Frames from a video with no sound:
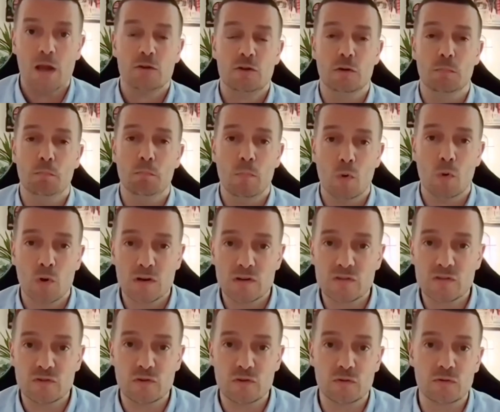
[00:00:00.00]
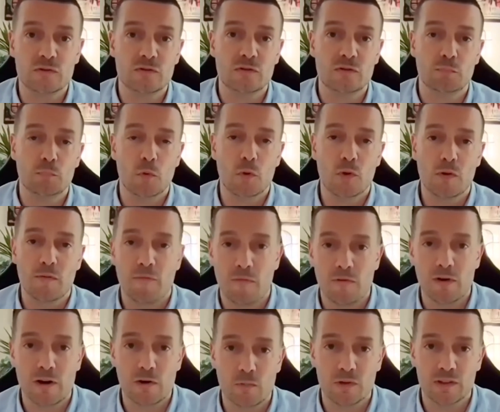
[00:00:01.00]
to more students more
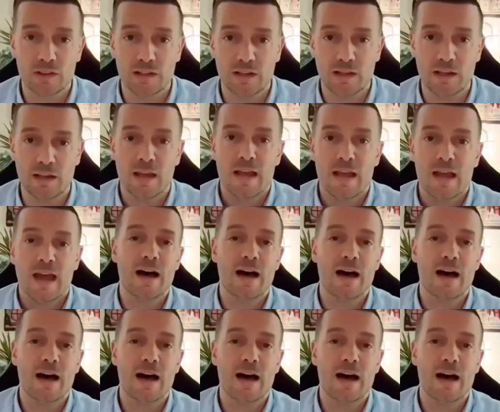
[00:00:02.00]
frequently